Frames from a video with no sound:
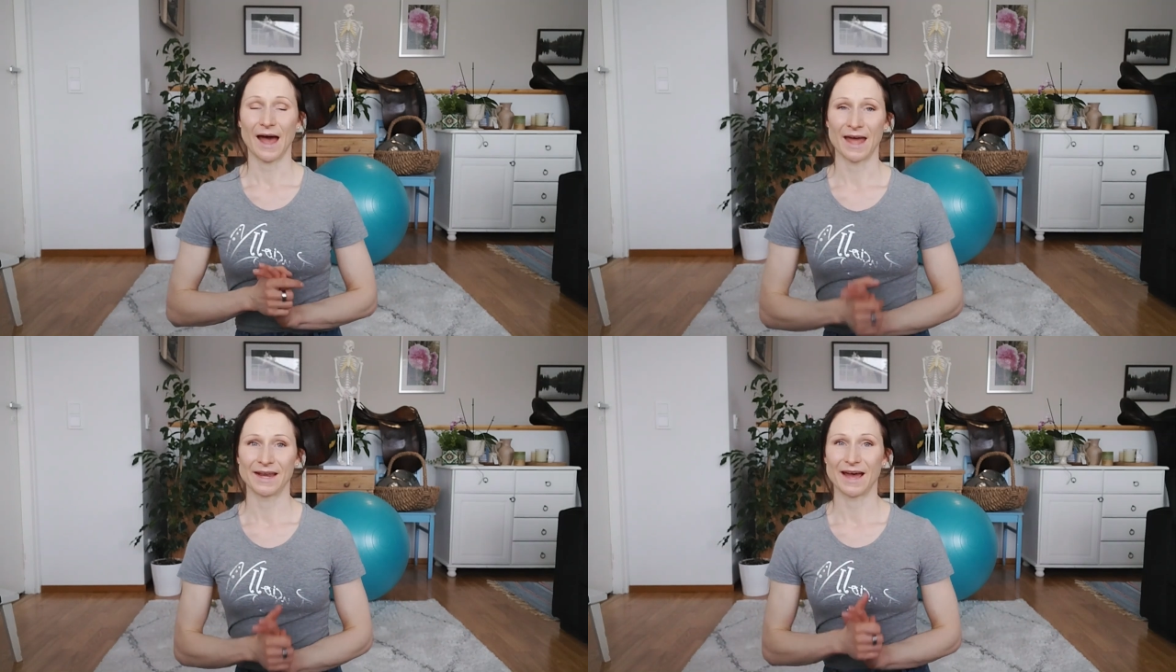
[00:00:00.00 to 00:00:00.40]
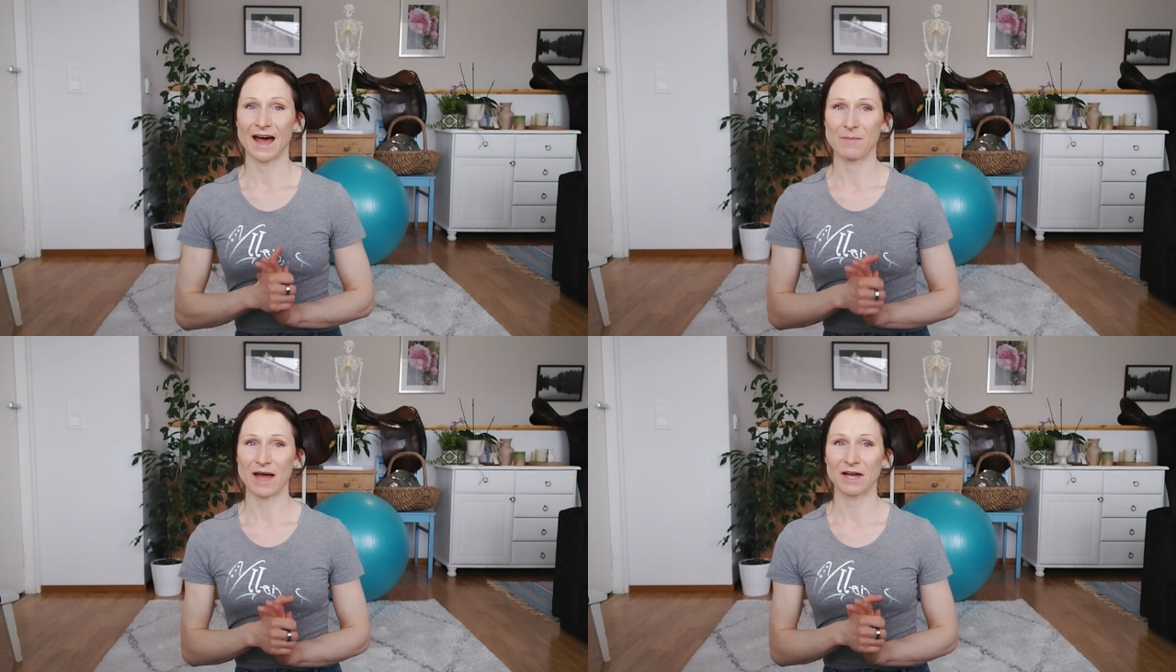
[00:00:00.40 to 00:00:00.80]
And
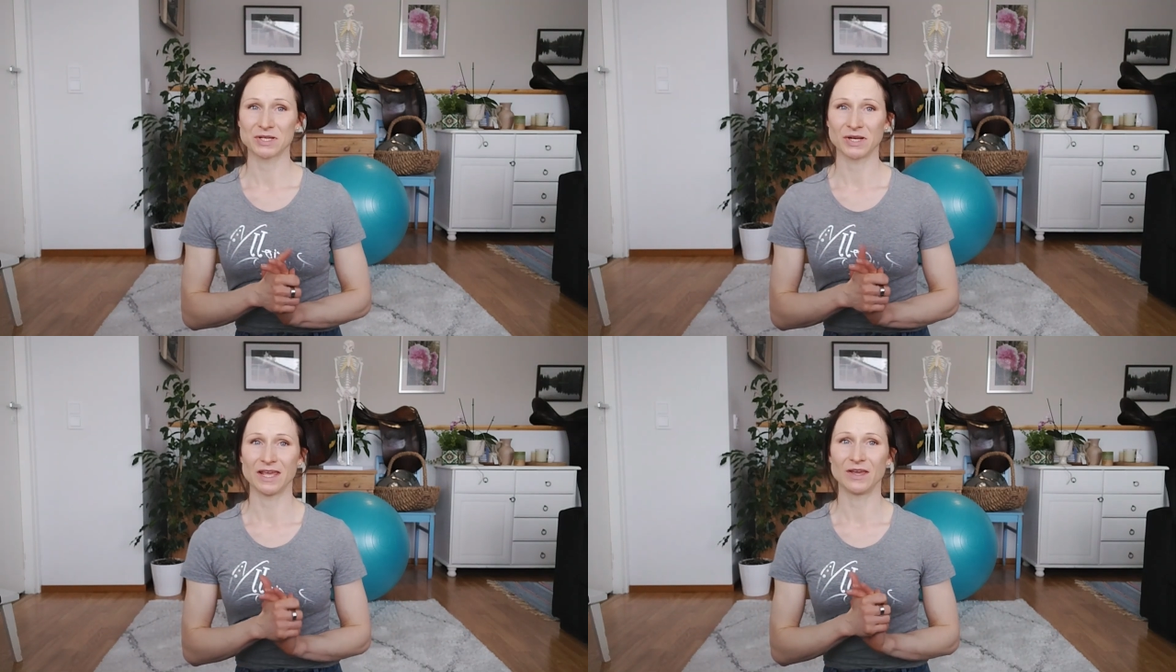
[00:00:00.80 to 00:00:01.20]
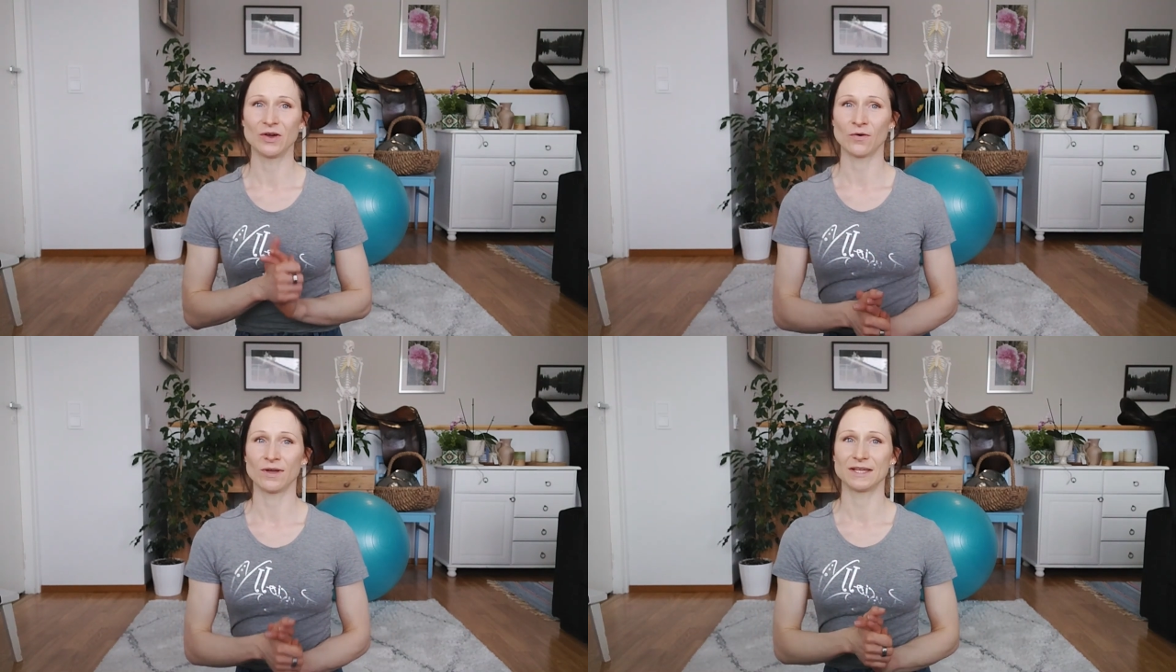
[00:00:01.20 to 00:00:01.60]
I'm actually
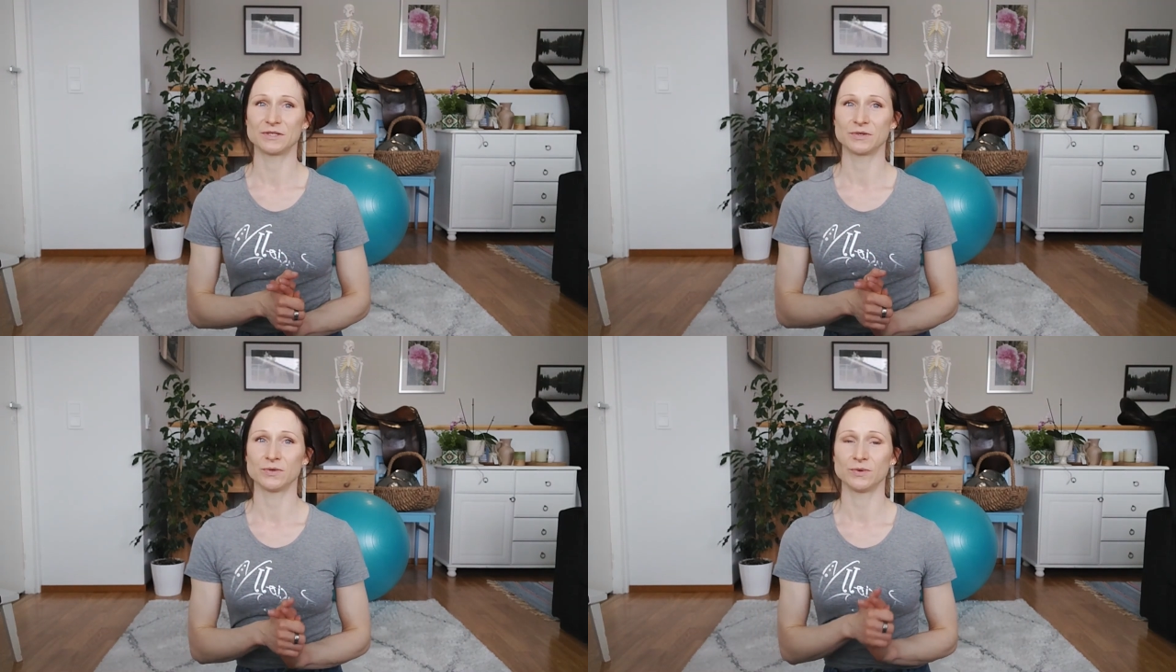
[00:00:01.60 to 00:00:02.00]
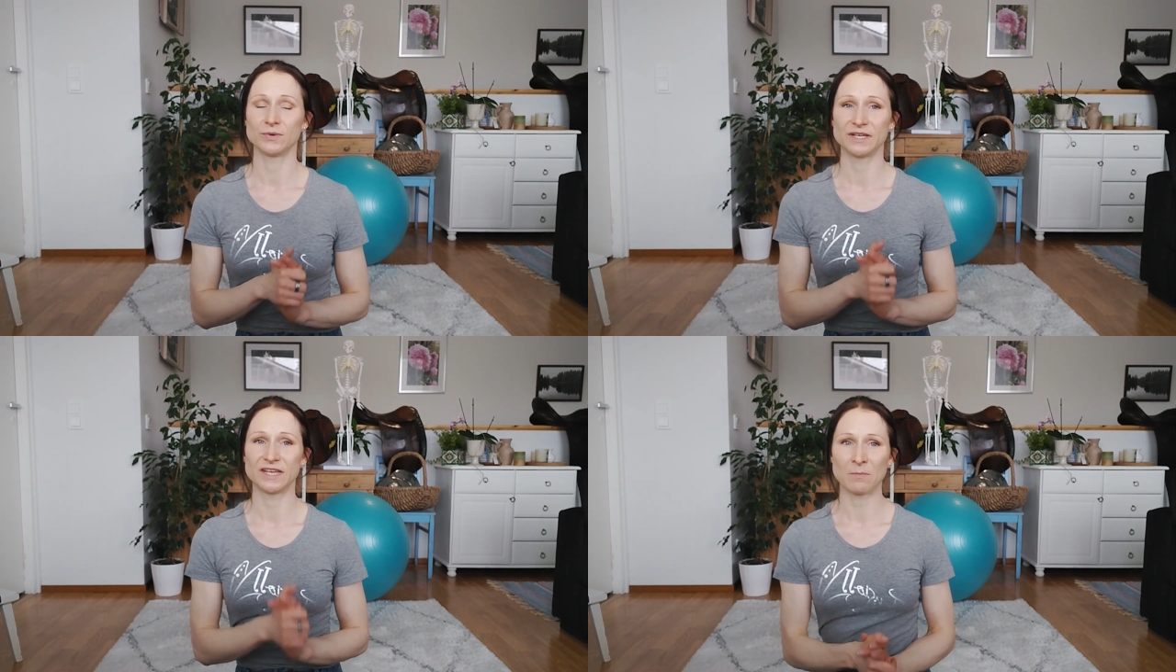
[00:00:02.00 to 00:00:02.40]
going
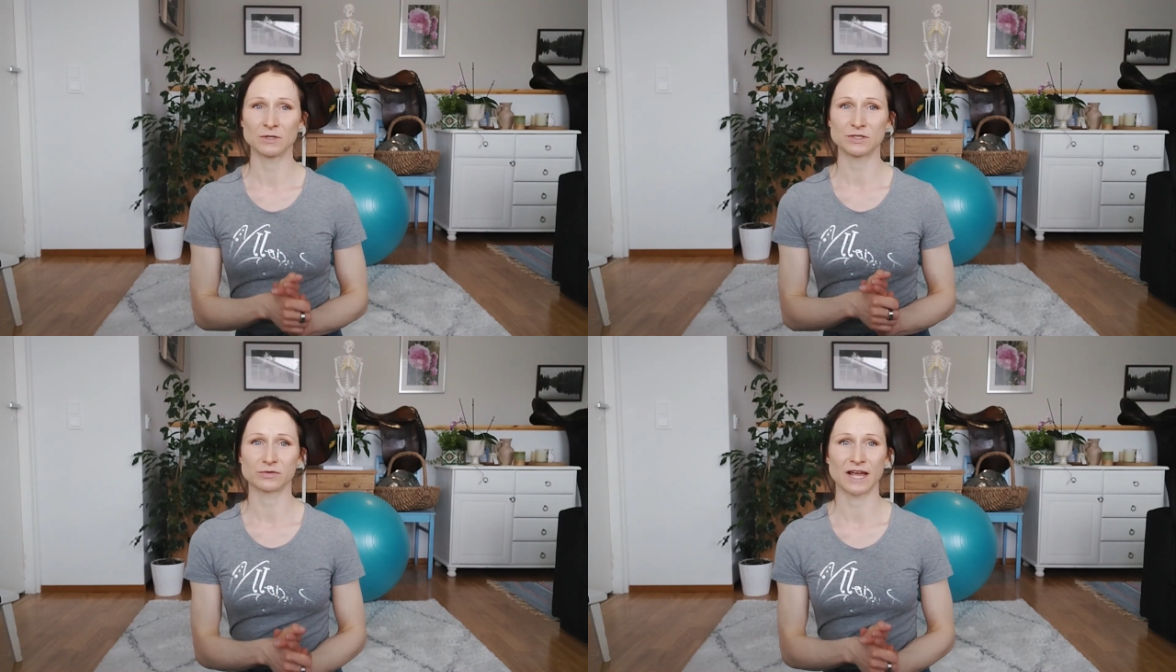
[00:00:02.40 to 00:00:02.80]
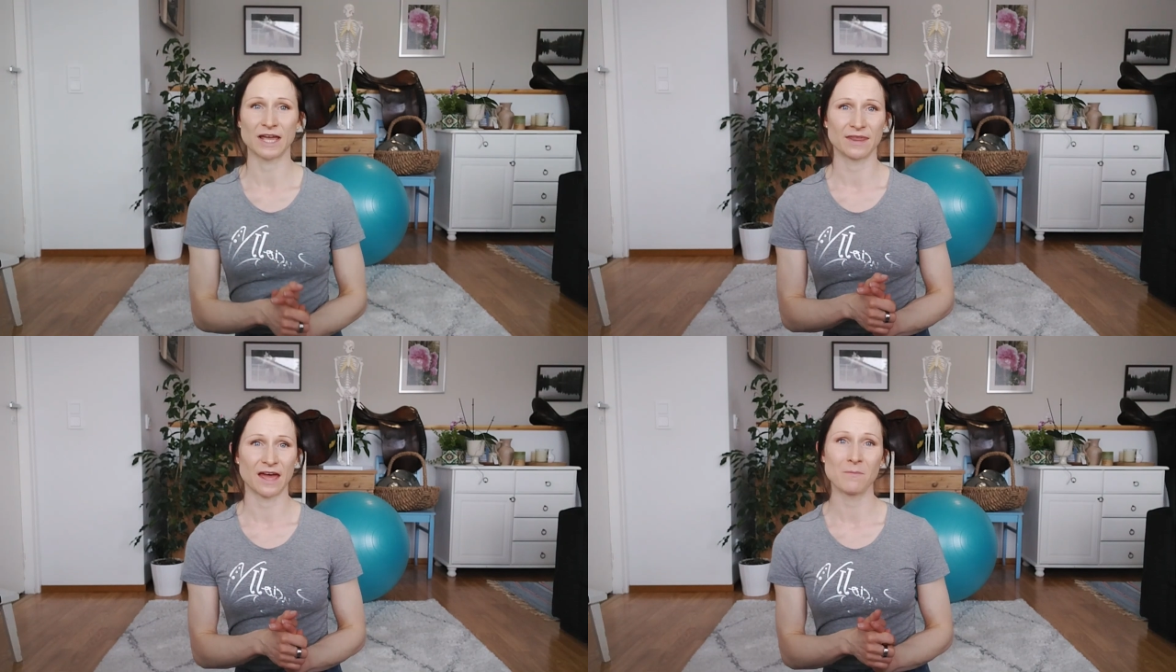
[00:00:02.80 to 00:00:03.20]
to
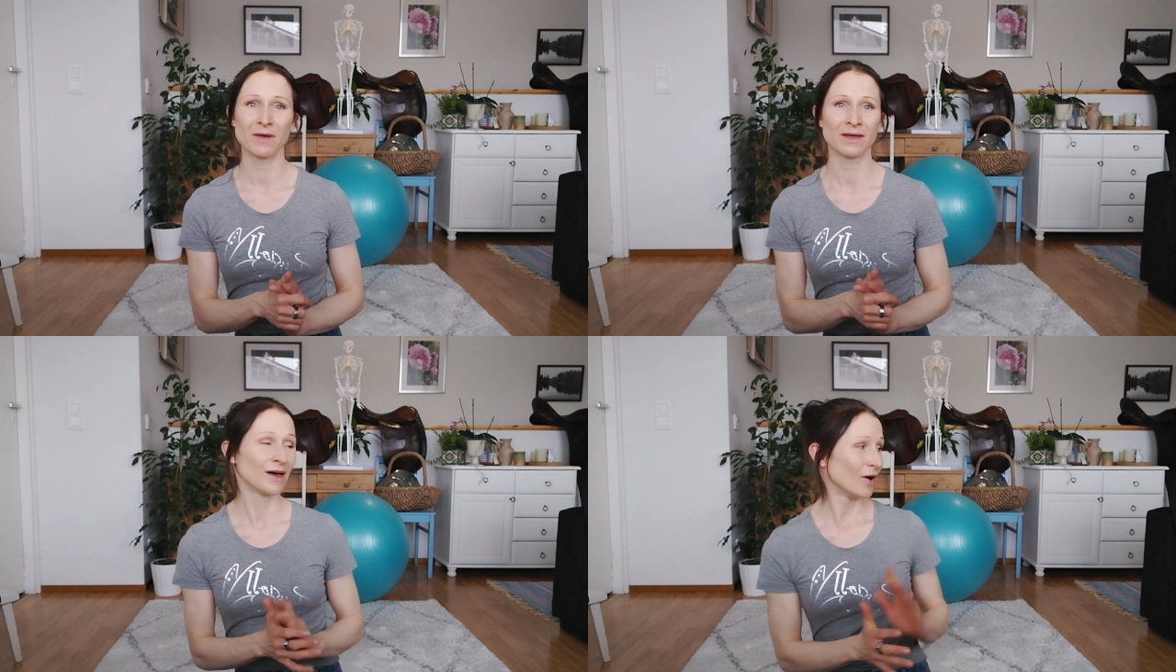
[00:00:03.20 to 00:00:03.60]
demonstrate them